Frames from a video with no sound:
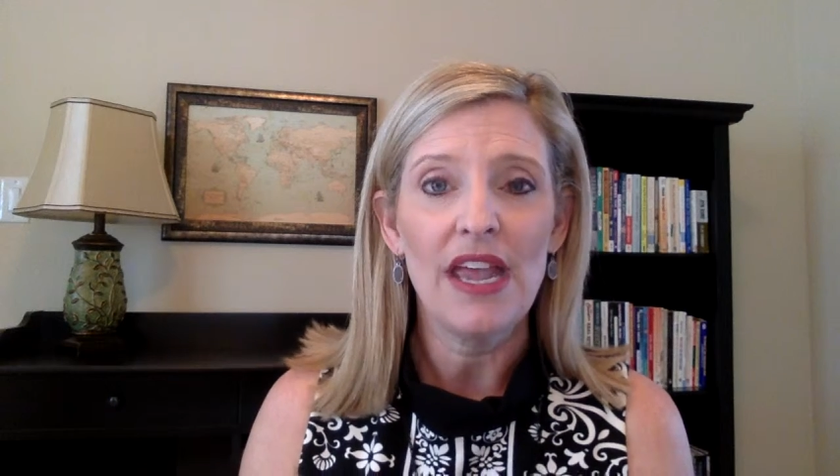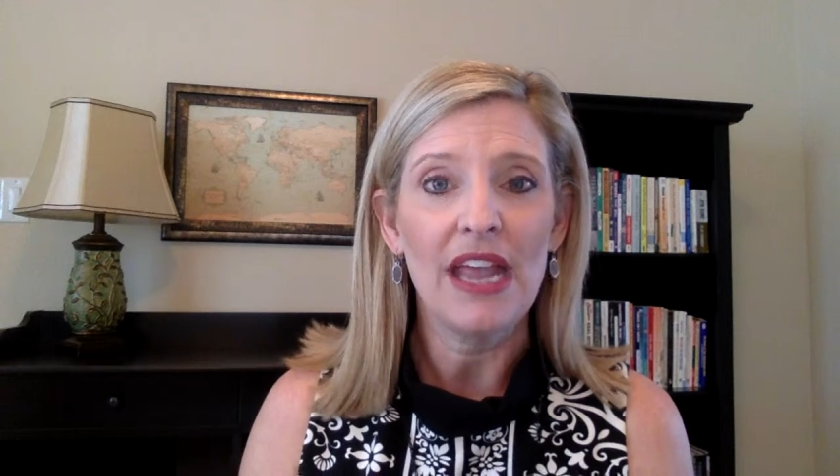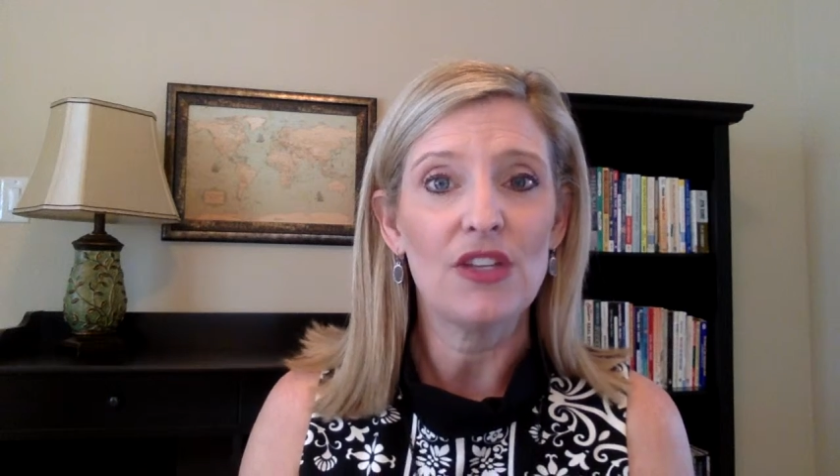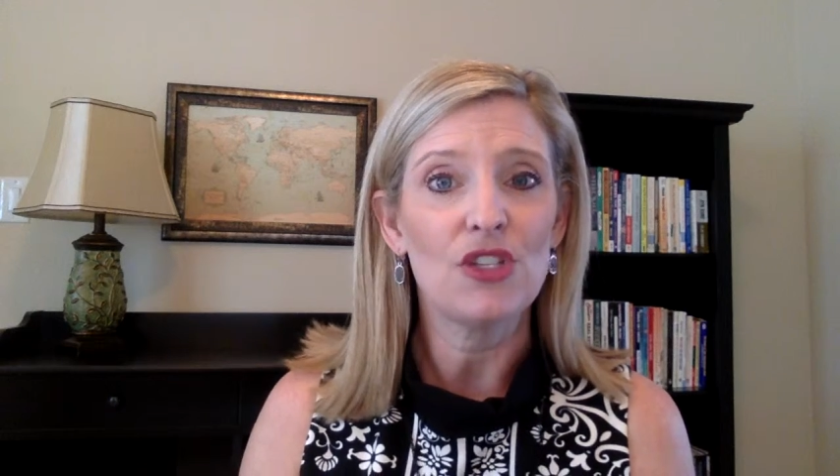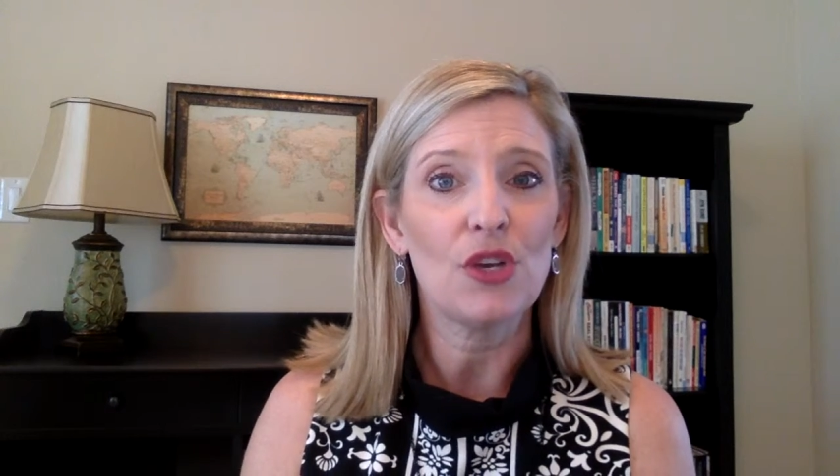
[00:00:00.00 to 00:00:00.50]

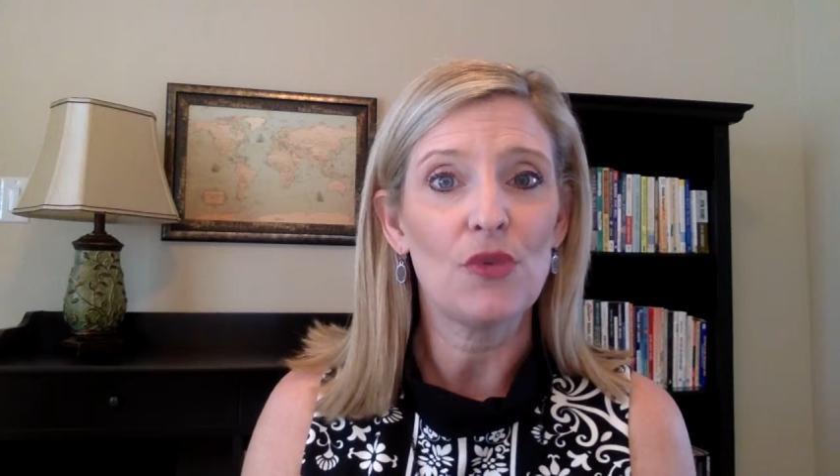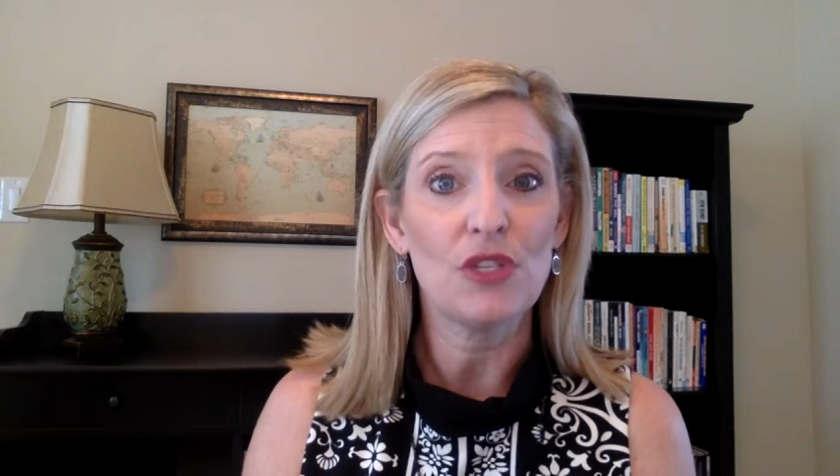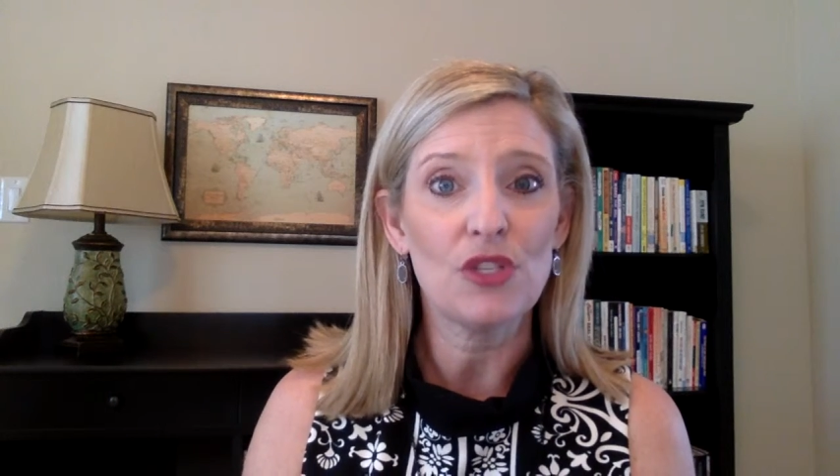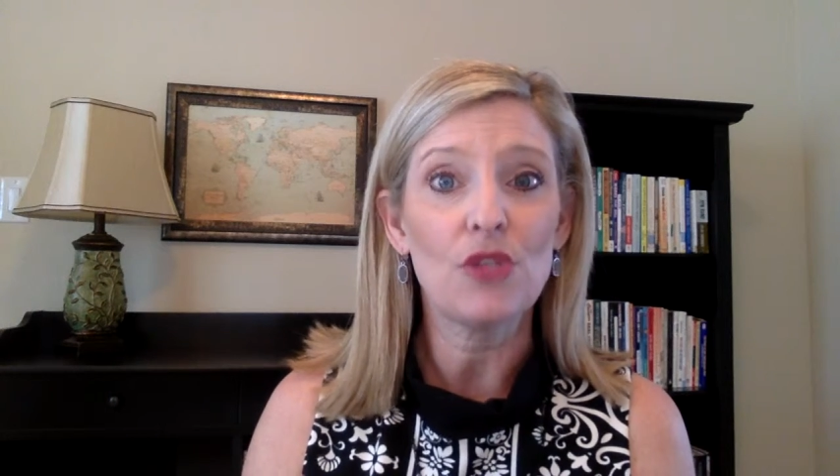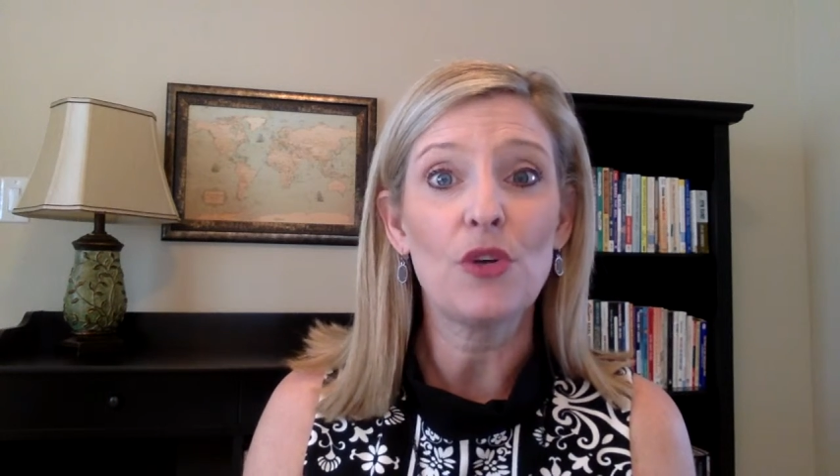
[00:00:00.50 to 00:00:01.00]
and so
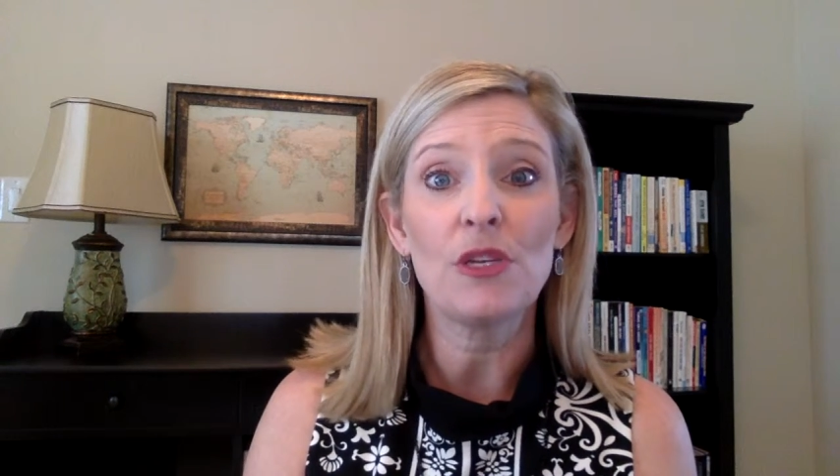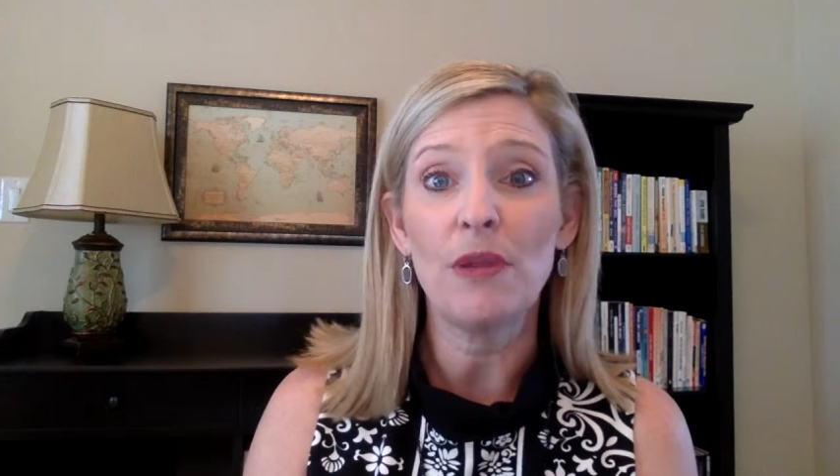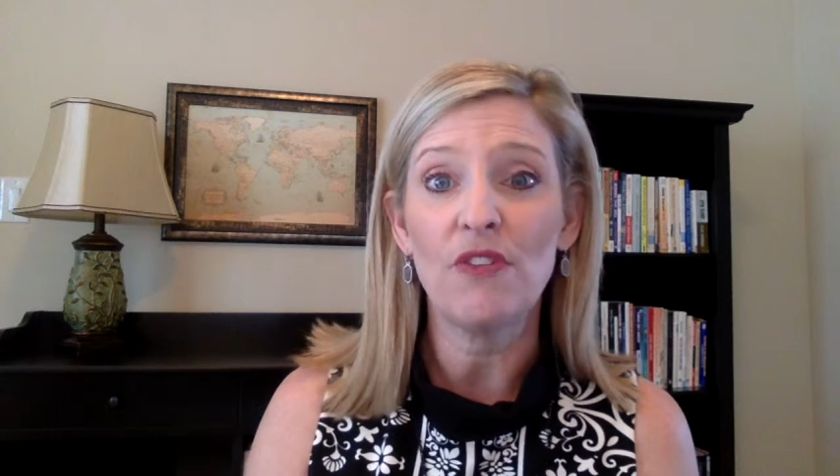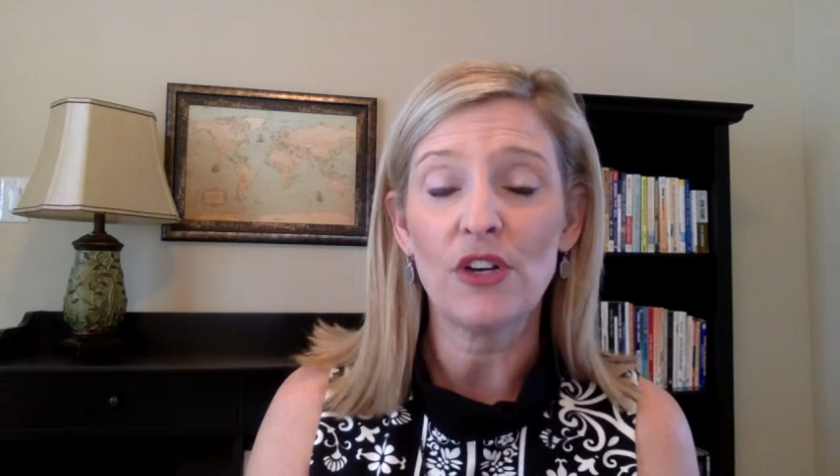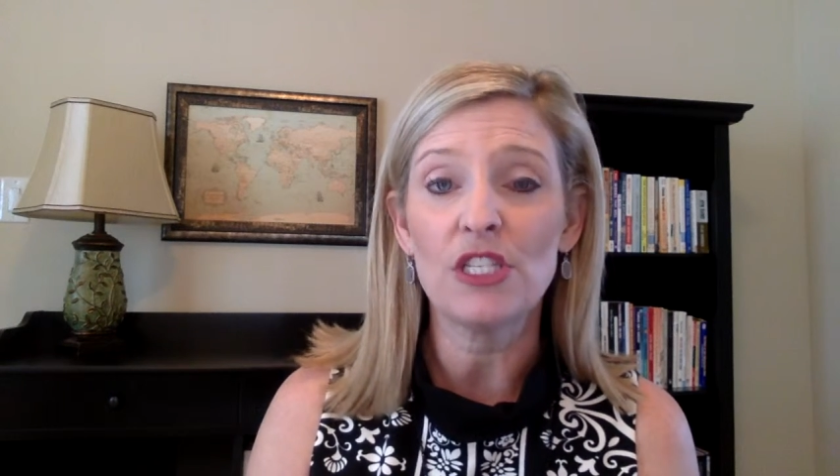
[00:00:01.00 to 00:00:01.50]
this is going to
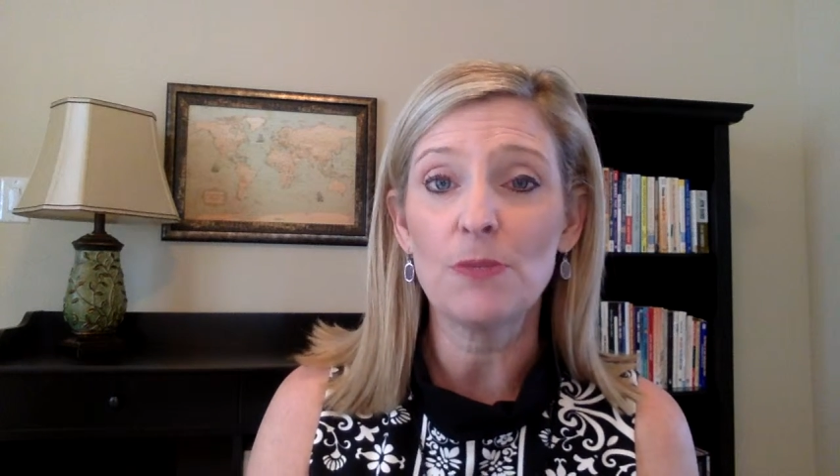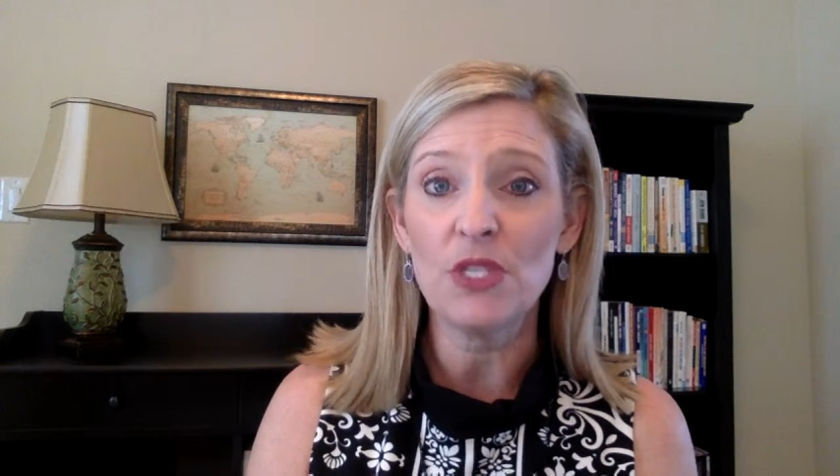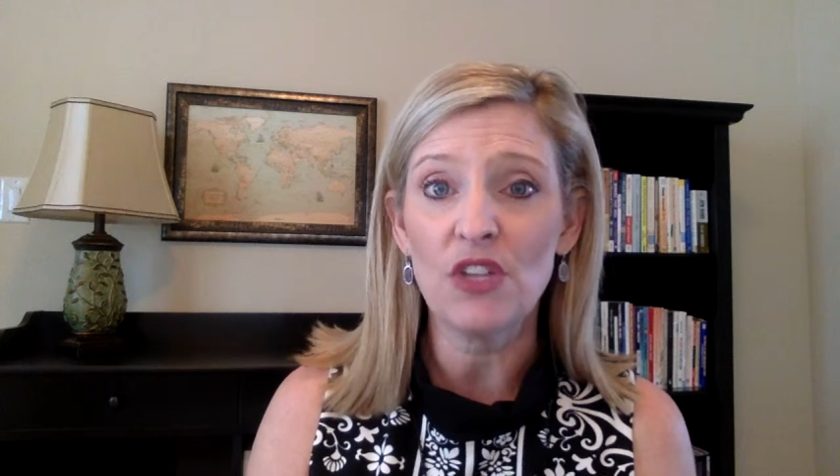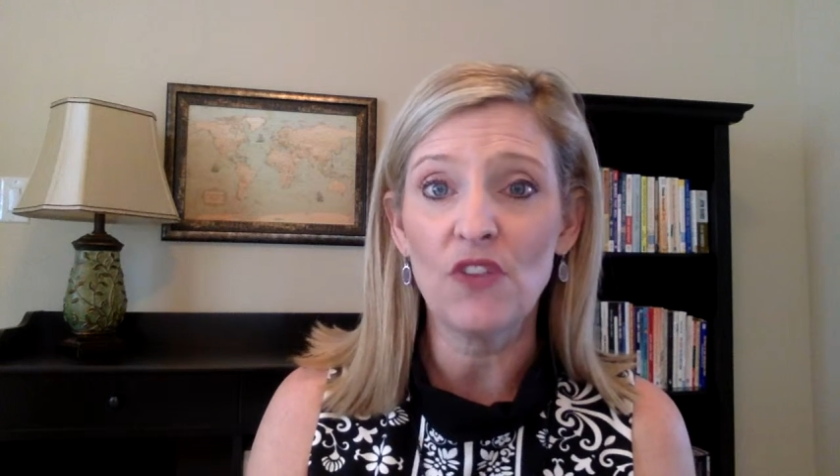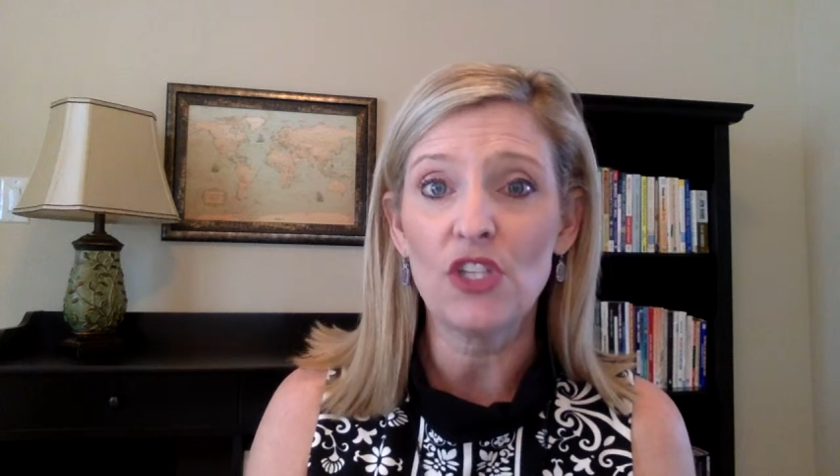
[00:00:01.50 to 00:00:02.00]
be very
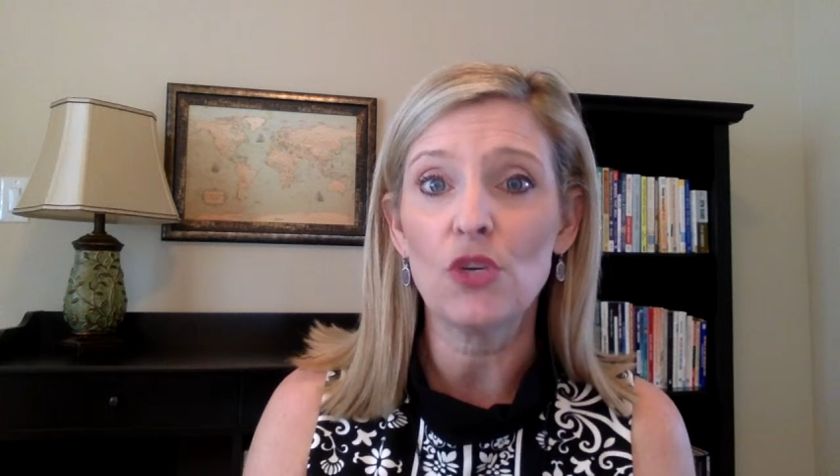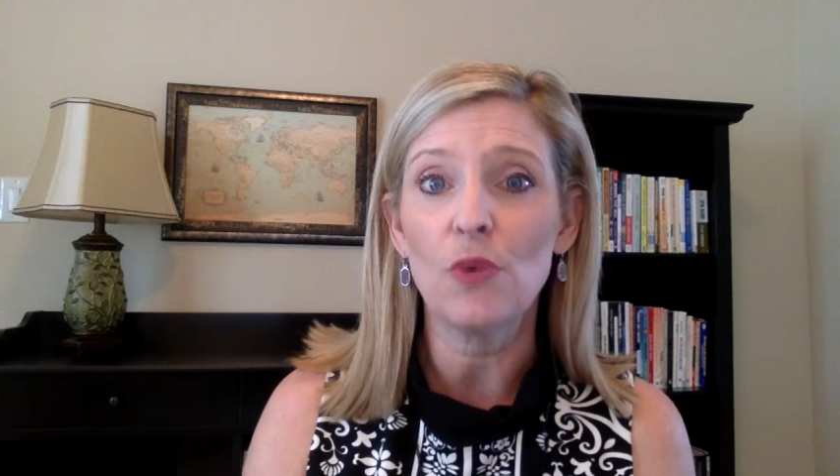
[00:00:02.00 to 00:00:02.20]
specific to